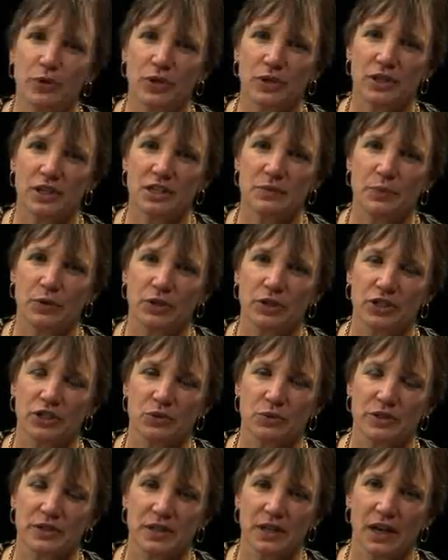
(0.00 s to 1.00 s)
these booklets
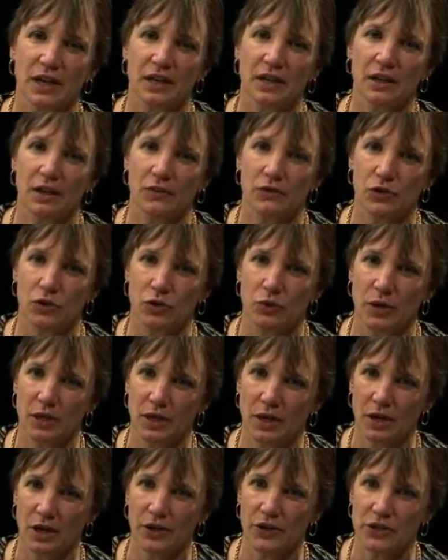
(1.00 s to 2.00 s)
were saying, if you want to
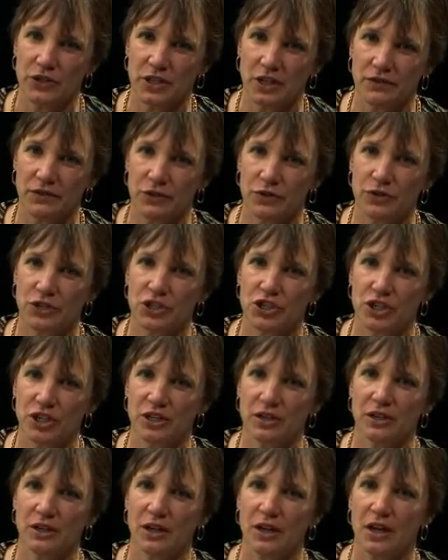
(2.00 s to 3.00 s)
call yourself a
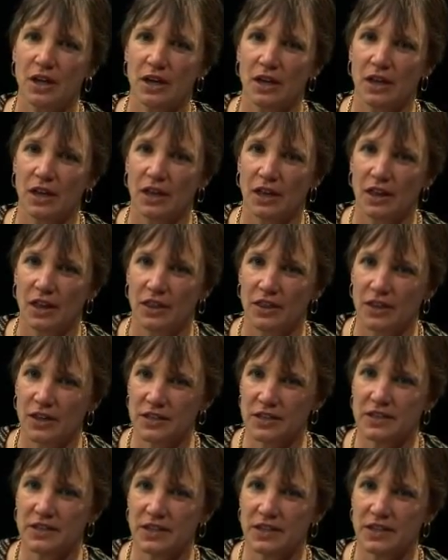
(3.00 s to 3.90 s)
Christian, this is it.